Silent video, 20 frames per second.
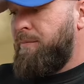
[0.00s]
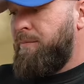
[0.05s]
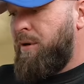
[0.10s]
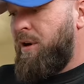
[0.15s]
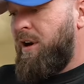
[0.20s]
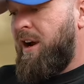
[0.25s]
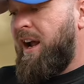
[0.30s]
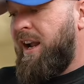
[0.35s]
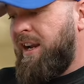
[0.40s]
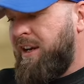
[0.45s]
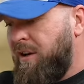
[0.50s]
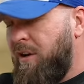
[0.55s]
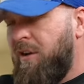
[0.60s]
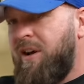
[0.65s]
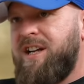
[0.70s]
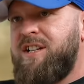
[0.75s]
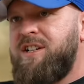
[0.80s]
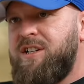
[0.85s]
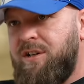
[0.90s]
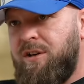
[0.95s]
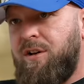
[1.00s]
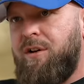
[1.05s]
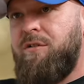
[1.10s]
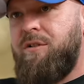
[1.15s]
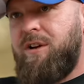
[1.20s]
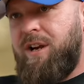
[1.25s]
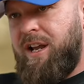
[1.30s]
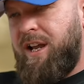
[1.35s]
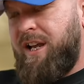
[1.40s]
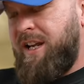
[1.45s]
can put a nice
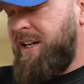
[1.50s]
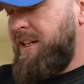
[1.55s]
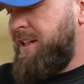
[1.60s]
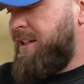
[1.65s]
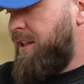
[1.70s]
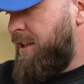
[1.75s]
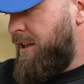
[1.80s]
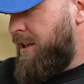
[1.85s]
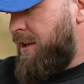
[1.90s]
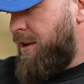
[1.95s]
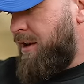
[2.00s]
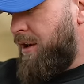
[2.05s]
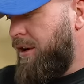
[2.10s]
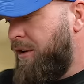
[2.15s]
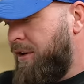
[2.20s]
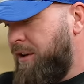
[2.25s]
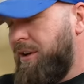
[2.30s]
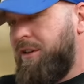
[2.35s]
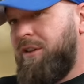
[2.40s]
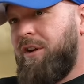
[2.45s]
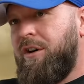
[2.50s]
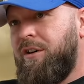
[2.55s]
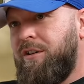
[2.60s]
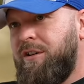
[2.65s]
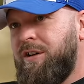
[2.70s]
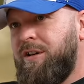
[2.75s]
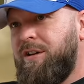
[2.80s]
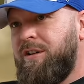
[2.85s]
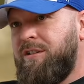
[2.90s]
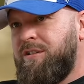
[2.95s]
long lead on the
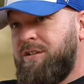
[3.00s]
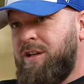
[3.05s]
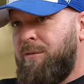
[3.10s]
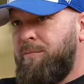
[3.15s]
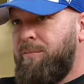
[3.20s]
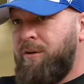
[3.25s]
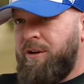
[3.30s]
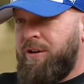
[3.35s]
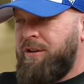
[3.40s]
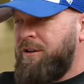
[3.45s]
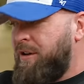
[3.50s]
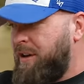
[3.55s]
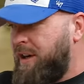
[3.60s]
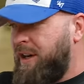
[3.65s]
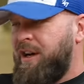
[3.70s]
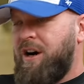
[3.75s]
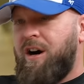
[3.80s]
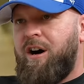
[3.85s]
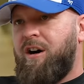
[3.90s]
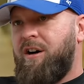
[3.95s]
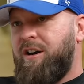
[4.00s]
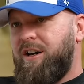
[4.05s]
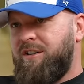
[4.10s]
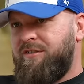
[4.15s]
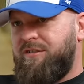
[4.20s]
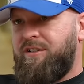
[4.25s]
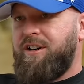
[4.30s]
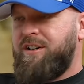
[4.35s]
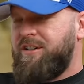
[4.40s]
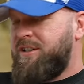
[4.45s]
dog. So put the dog in a
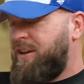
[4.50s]
harness, for